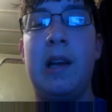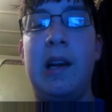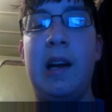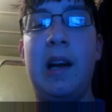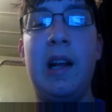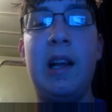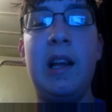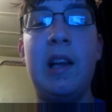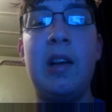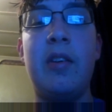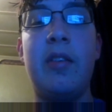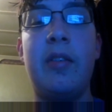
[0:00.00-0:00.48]

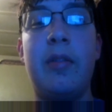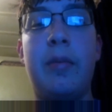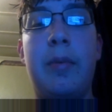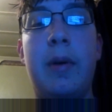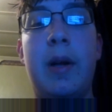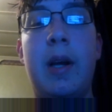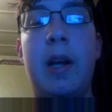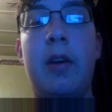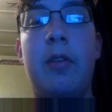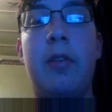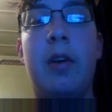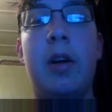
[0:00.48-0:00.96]
Hello
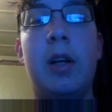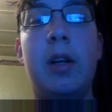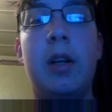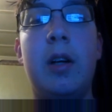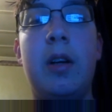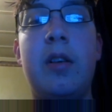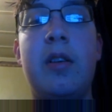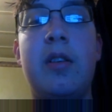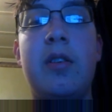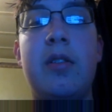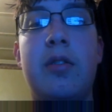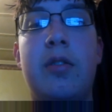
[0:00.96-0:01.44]
everybody and welcome
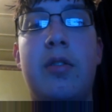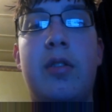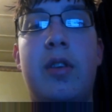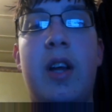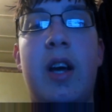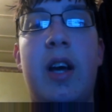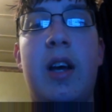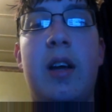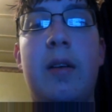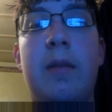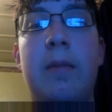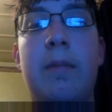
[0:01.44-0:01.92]
to
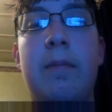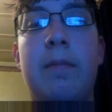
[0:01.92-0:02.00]
Tuesday.